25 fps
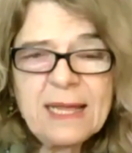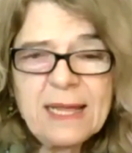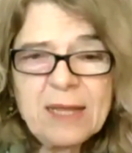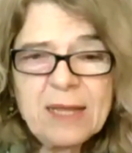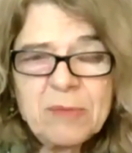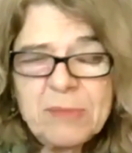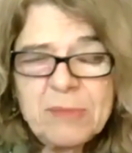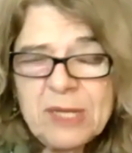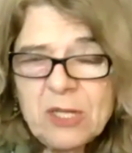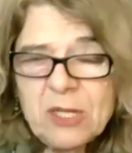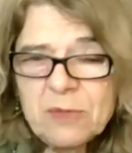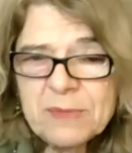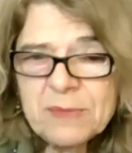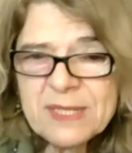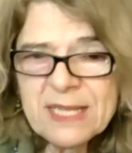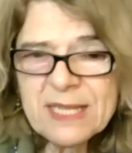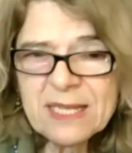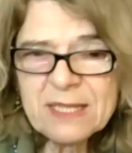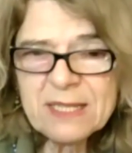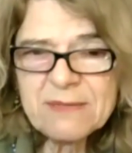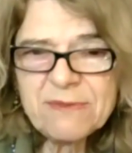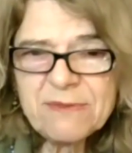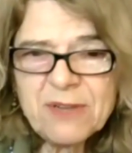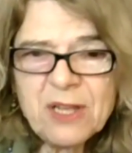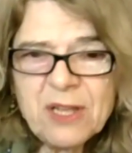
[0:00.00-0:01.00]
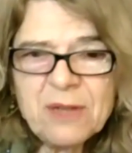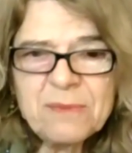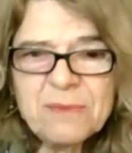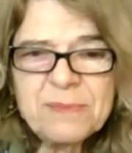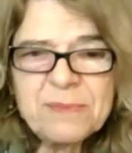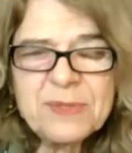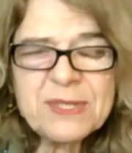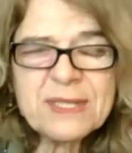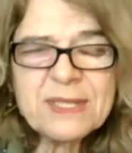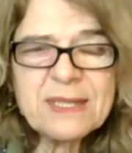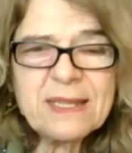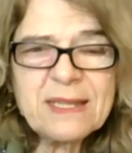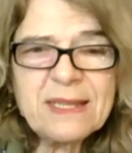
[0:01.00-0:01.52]
and medium-sized
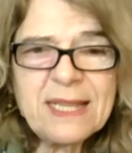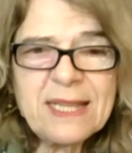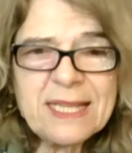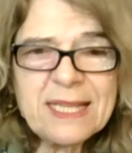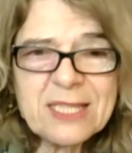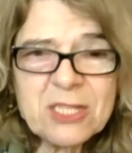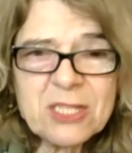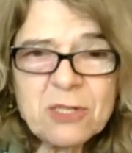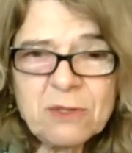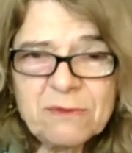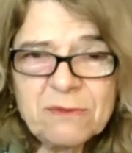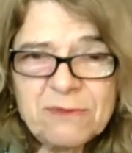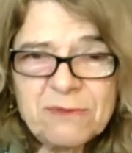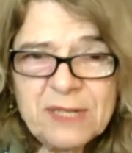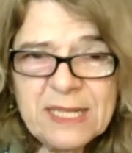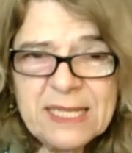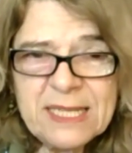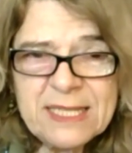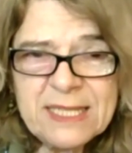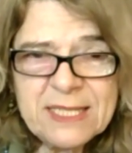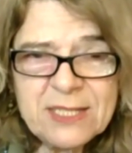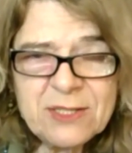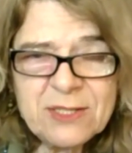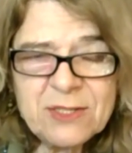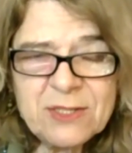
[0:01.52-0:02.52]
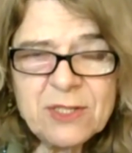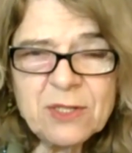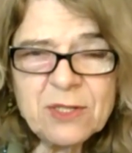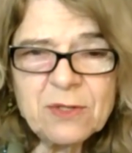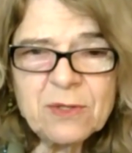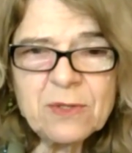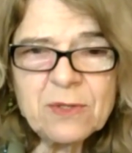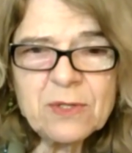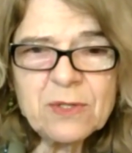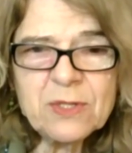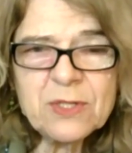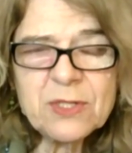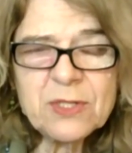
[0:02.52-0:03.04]
firms, that's not very easy to do.